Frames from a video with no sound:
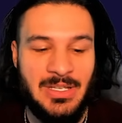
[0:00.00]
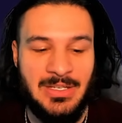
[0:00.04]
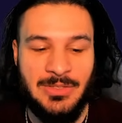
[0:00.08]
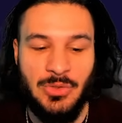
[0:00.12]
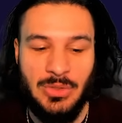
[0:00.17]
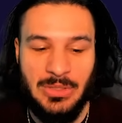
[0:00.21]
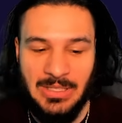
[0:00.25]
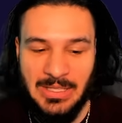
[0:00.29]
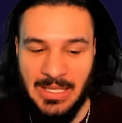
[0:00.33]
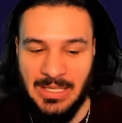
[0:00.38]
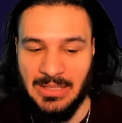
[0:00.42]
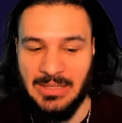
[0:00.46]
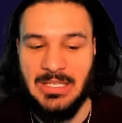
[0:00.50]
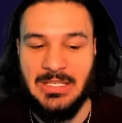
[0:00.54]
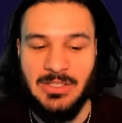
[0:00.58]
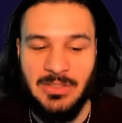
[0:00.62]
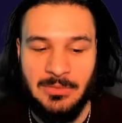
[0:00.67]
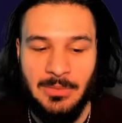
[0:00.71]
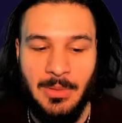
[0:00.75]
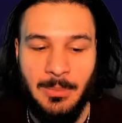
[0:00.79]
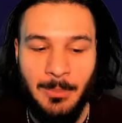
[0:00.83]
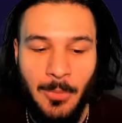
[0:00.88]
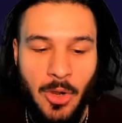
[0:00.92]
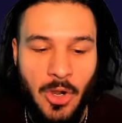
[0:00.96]
And you can get this
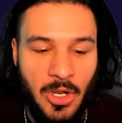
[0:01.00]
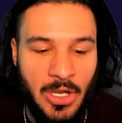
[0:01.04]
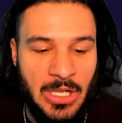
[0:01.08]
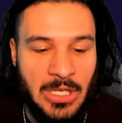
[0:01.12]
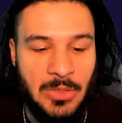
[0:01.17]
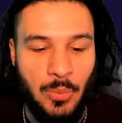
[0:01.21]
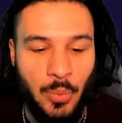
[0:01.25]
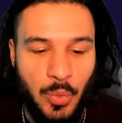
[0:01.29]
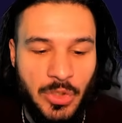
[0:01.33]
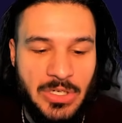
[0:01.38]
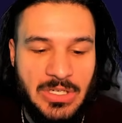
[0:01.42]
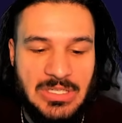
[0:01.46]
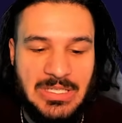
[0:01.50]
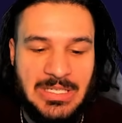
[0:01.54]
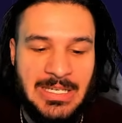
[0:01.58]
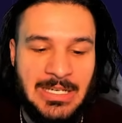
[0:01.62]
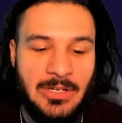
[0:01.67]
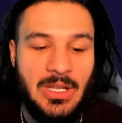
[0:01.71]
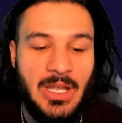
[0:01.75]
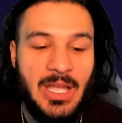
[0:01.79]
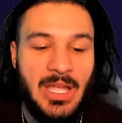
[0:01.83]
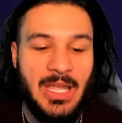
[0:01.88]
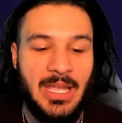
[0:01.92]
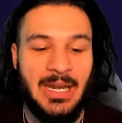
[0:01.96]
from Morgan Works
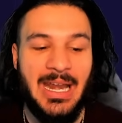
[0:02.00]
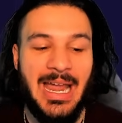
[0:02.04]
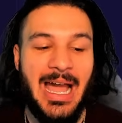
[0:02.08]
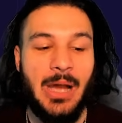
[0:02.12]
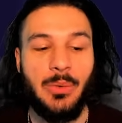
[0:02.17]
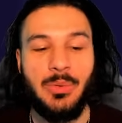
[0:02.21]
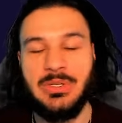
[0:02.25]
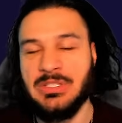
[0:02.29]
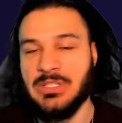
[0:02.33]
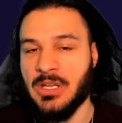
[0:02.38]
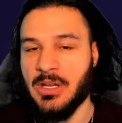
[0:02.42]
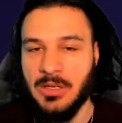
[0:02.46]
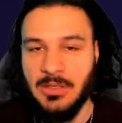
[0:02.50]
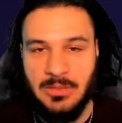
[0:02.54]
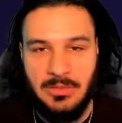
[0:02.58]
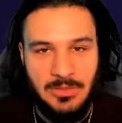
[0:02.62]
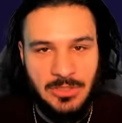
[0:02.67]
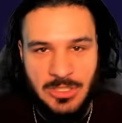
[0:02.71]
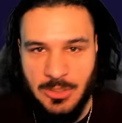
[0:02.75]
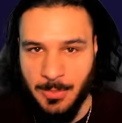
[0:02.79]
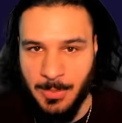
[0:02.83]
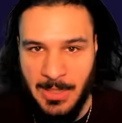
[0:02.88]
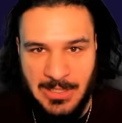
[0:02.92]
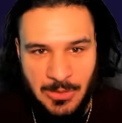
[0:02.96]
here and Hawazar
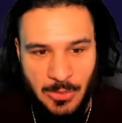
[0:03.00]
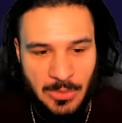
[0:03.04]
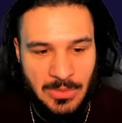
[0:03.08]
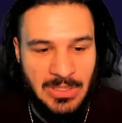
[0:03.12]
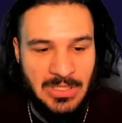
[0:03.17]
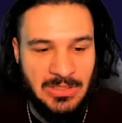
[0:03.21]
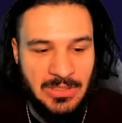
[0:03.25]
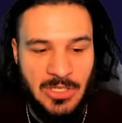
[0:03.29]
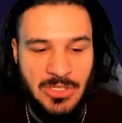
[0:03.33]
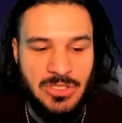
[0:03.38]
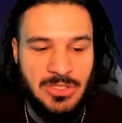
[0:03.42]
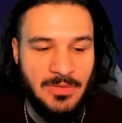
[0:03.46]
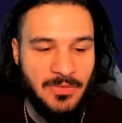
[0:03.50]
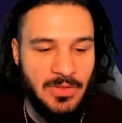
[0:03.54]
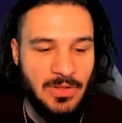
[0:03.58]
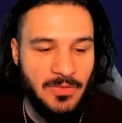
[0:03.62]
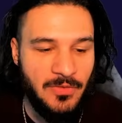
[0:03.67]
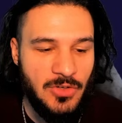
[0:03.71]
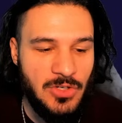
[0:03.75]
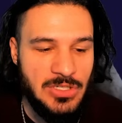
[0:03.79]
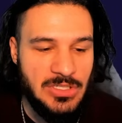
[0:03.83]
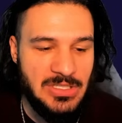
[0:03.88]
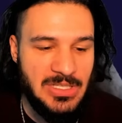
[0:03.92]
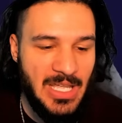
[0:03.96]
just by doing the dungeon for the
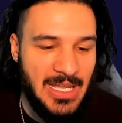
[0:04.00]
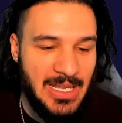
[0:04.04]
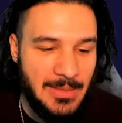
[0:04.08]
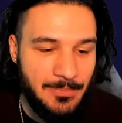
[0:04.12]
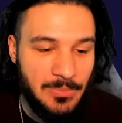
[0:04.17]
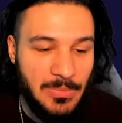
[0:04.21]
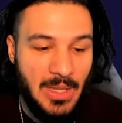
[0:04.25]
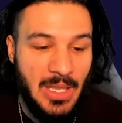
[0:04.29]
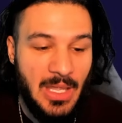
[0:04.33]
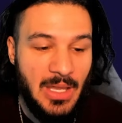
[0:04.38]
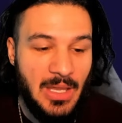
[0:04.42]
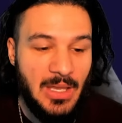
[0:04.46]
first time.